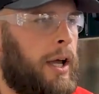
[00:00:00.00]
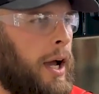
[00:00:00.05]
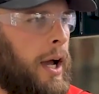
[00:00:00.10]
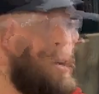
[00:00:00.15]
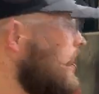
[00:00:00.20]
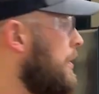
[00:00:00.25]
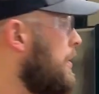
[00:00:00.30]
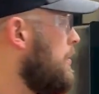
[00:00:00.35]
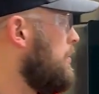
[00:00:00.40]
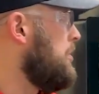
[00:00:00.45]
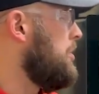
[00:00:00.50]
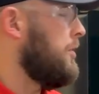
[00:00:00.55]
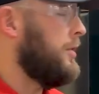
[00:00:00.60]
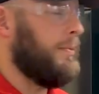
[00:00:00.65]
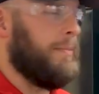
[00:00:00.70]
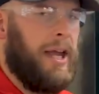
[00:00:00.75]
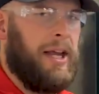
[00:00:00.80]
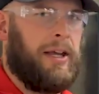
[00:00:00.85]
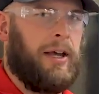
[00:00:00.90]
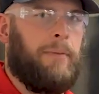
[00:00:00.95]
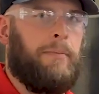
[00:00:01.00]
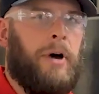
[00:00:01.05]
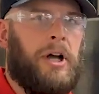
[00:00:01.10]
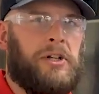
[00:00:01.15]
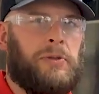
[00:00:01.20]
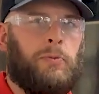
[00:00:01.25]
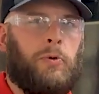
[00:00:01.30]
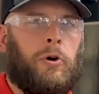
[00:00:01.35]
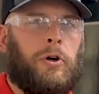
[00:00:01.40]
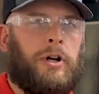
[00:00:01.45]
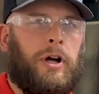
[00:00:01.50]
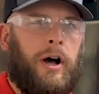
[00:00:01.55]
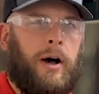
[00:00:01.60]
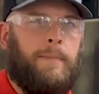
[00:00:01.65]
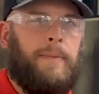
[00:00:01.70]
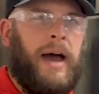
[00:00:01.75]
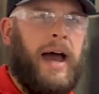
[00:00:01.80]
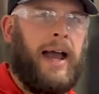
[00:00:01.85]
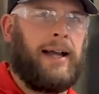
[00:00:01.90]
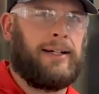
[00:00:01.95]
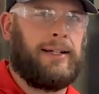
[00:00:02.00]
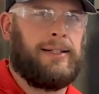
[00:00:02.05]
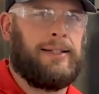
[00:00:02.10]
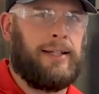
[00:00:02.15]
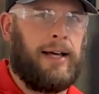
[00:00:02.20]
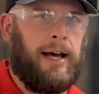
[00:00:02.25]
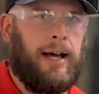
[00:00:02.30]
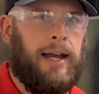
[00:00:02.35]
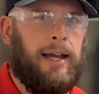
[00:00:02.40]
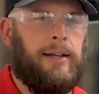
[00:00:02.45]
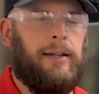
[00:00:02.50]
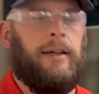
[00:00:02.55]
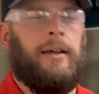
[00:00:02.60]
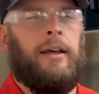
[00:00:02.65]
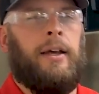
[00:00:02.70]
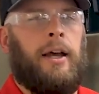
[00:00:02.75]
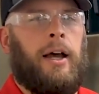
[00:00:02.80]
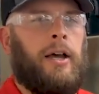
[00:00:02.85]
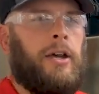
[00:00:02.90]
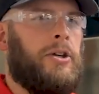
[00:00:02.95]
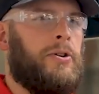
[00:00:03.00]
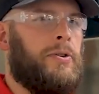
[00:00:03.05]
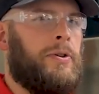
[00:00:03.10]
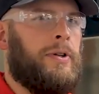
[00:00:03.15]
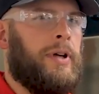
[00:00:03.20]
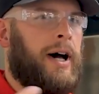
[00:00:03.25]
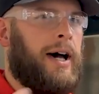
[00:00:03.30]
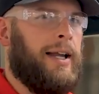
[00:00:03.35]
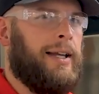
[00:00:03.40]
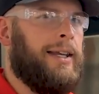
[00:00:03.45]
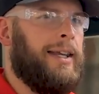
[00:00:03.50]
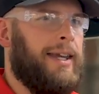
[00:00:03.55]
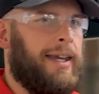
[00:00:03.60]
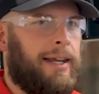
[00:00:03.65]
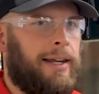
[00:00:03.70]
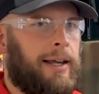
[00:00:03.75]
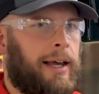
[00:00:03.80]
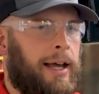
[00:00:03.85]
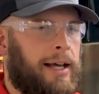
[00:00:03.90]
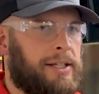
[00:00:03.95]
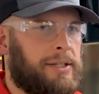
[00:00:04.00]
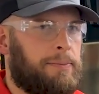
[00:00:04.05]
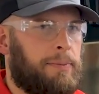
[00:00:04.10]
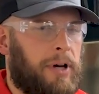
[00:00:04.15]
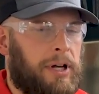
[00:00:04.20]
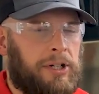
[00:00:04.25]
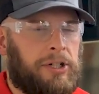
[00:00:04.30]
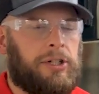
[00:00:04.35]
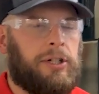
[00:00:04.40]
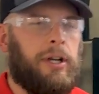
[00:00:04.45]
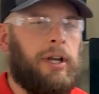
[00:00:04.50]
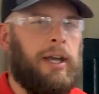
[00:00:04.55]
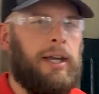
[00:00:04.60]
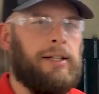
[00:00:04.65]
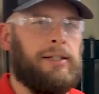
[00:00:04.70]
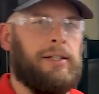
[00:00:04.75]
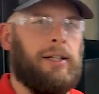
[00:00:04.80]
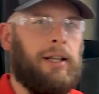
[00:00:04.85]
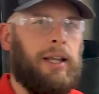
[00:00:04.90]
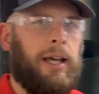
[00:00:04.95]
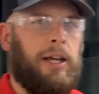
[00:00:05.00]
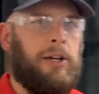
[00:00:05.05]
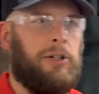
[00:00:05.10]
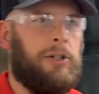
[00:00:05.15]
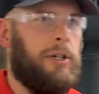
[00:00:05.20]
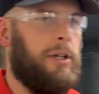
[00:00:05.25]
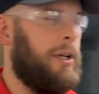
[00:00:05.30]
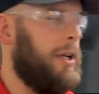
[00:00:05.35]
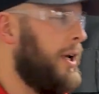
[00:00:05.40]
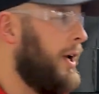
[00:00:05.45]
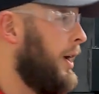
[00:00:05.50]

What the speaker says: So you can make a much more compact design. You do not need as much insulation,